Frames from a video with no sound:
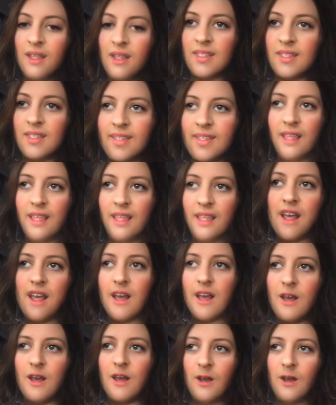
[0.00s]

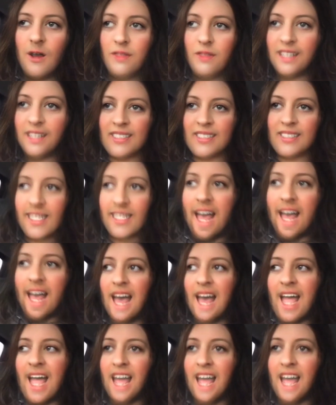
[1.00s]
So, this
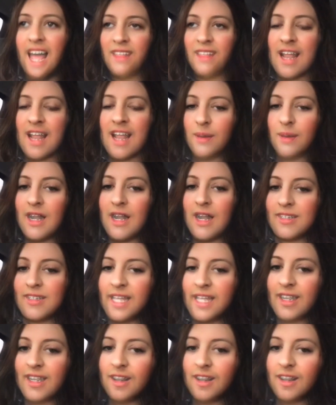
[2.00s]
guy that I met on
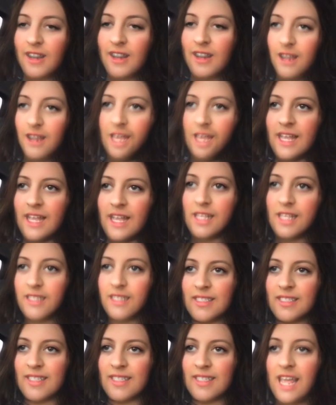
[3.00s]
Tinder
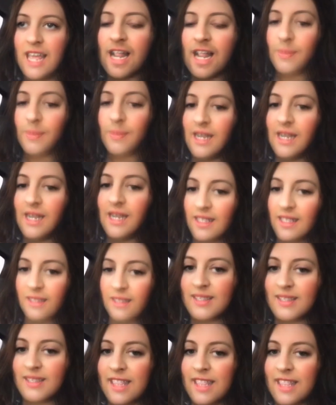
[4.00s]
is gonna meet us
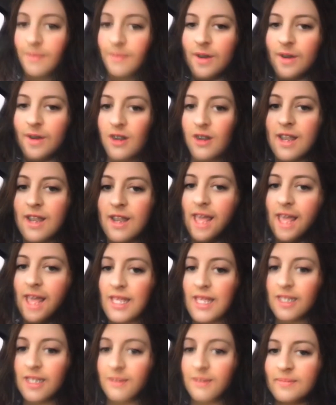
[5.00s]
at the bar
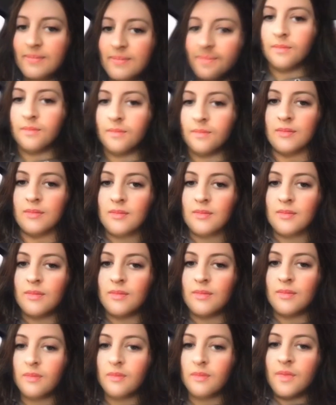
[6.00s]
tonight.
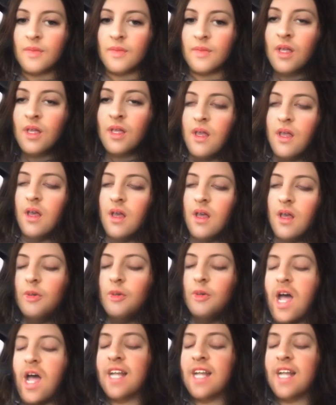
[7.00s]
Oh
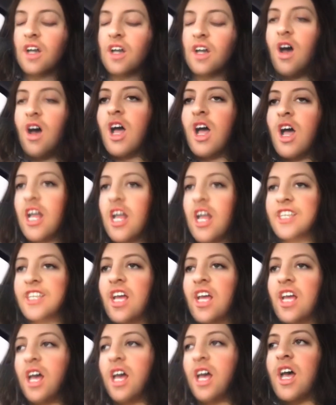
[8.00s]
my god,
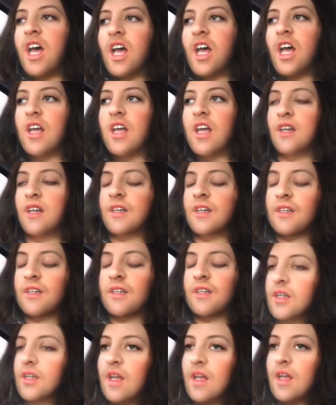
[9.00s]

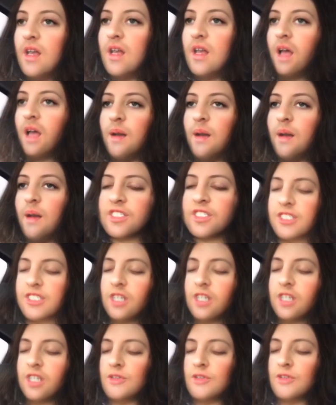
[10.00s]
I was
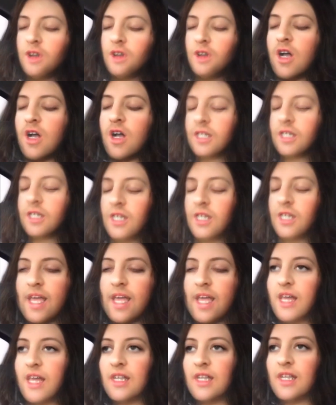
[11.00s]
so drunk,
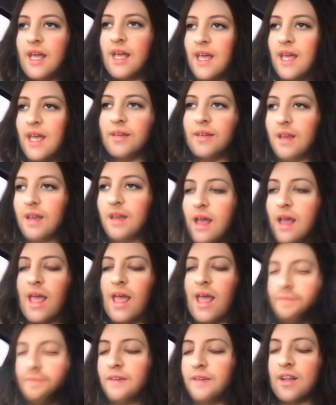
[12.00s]
and
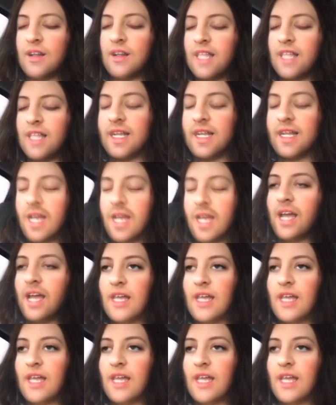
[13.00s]
I fucked that guy,